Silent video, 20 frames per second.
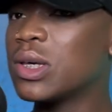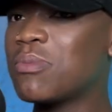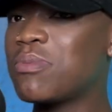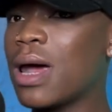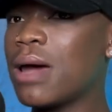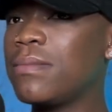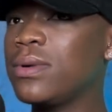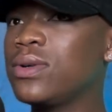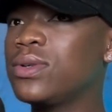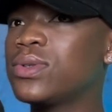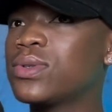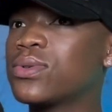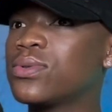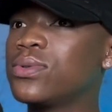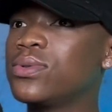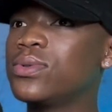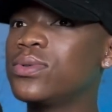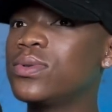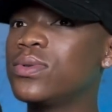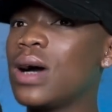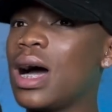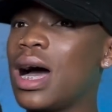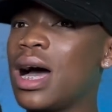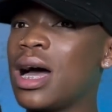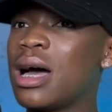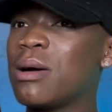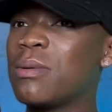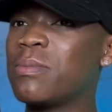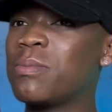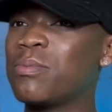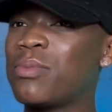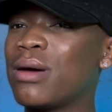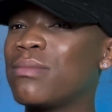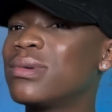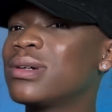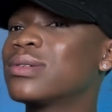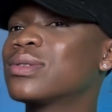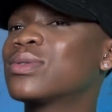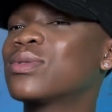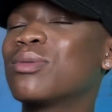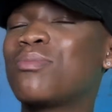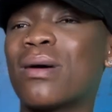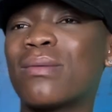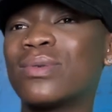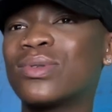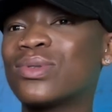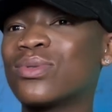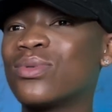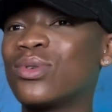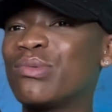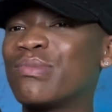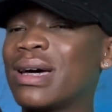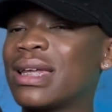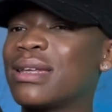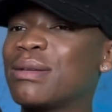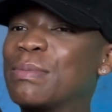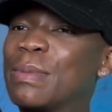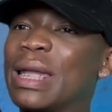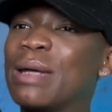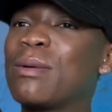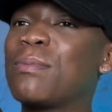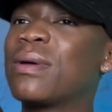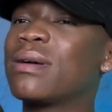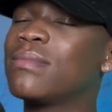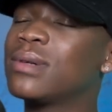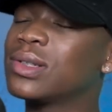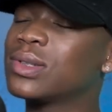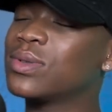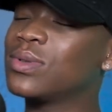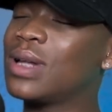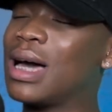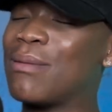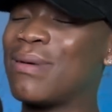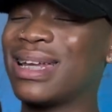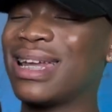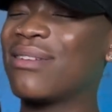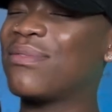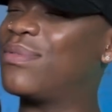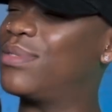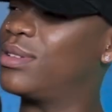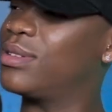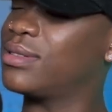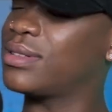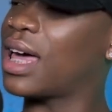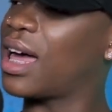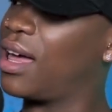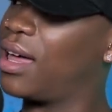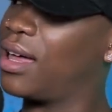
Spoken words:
primary school, man. Whenever primary school, I have a filter.